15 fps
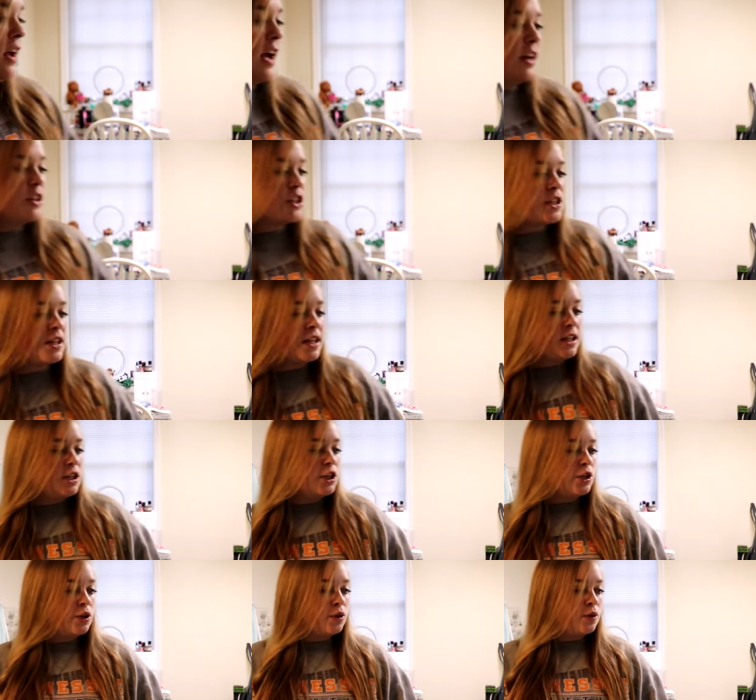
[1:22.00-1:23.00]
I just need
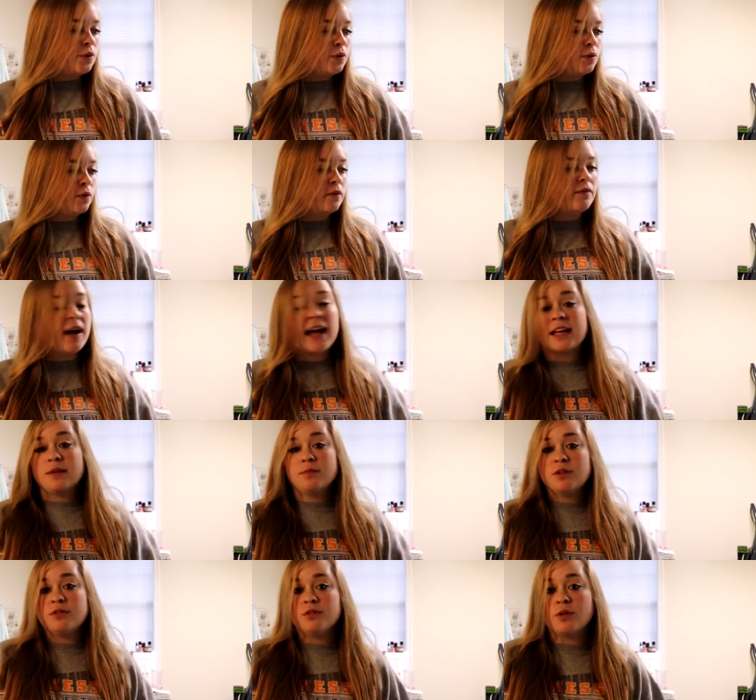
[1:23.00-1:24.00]
to vacuum
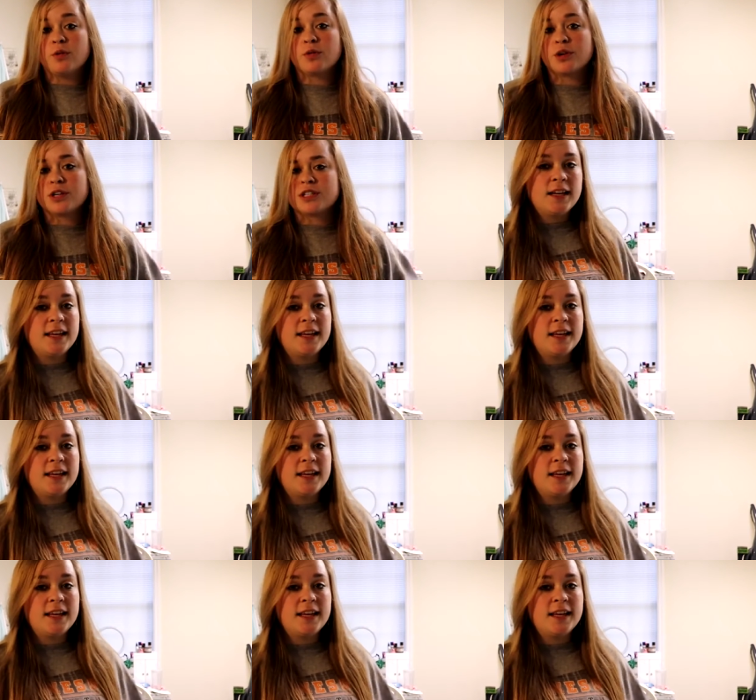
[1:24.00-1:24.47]
the floors.